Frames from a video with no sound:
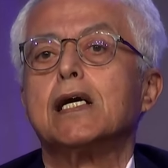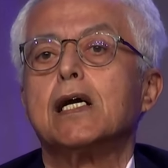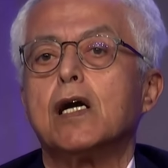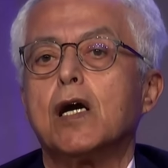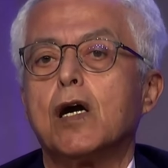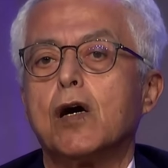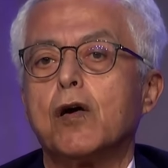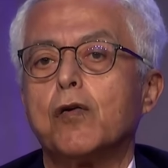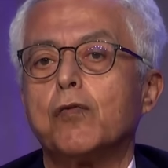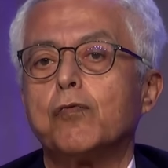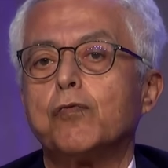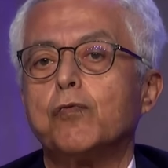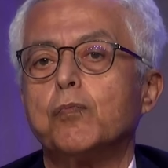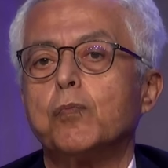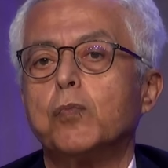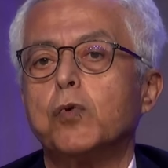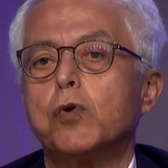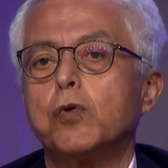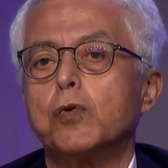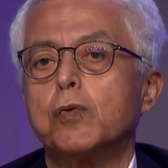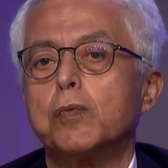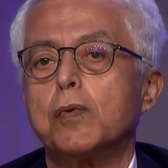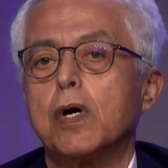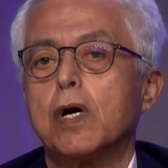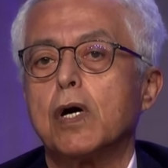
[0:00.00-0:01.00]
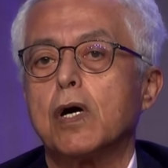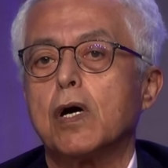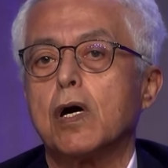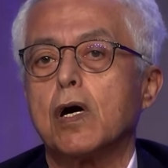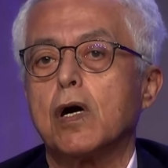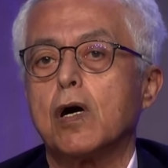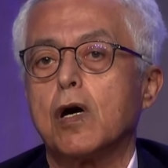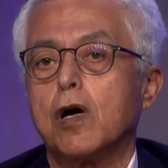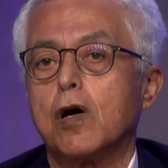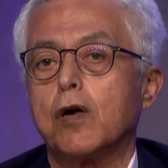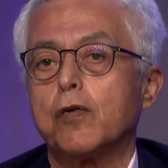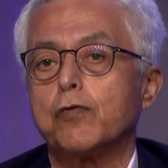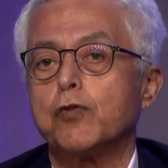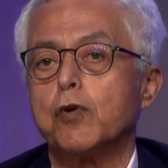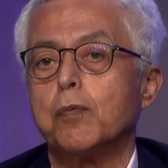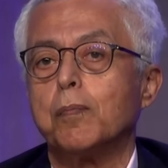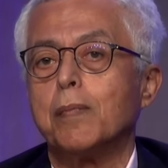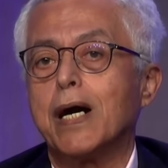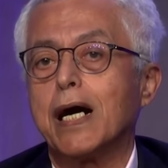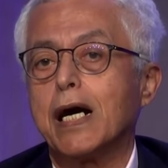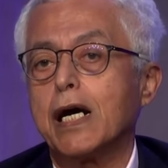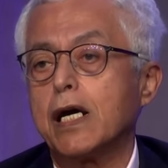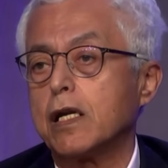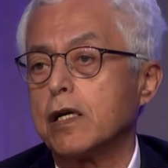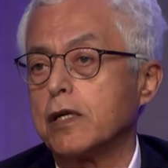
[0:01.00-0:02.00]
of the
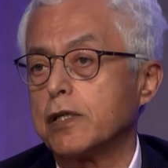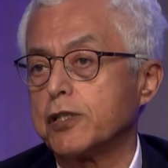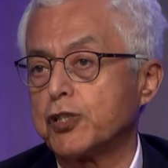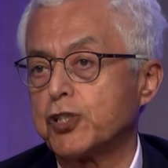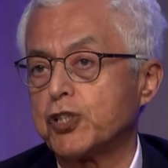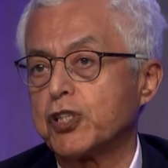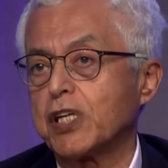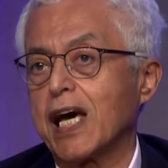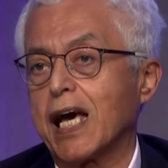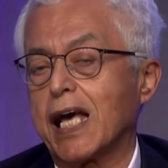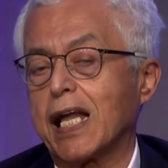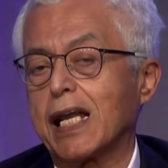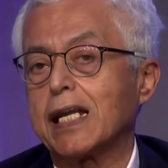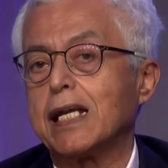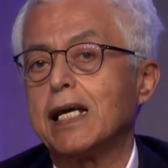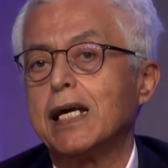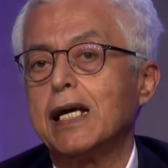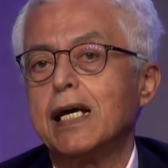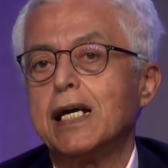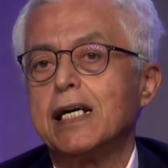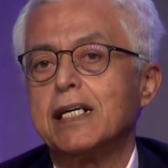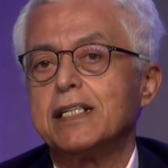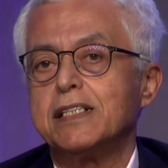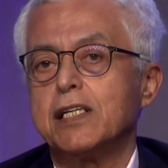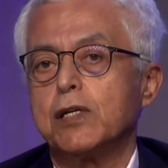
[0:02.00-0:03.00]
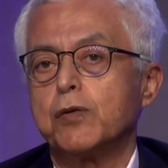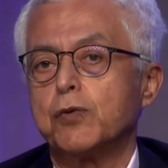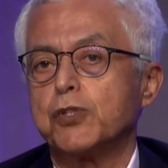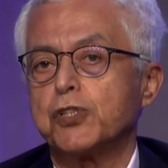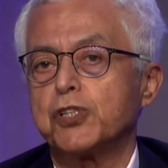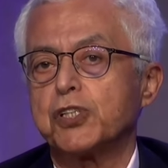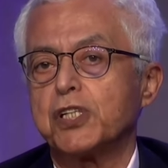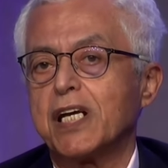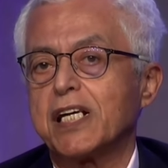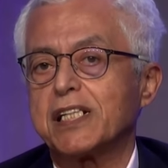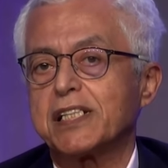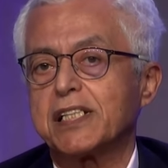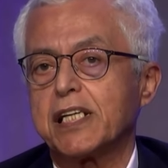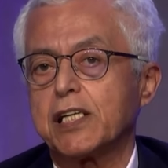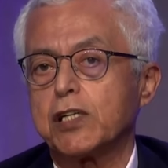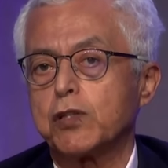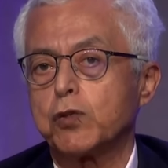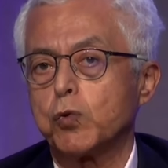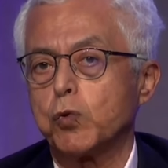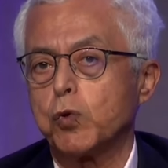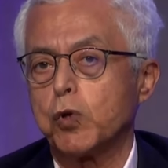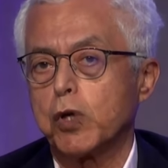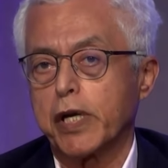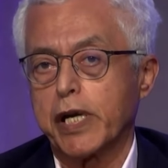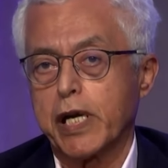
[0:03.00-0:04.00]
myeloid cell, there was nothing to
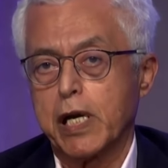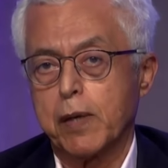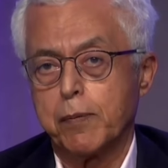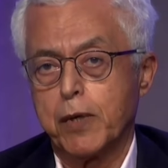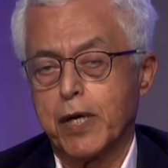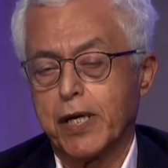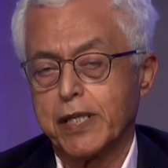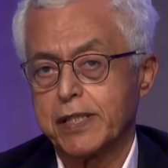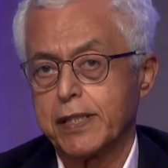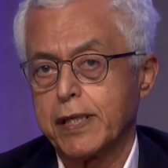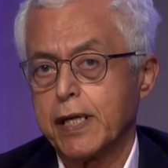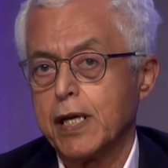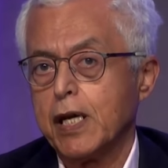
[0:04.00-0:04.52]
worry about.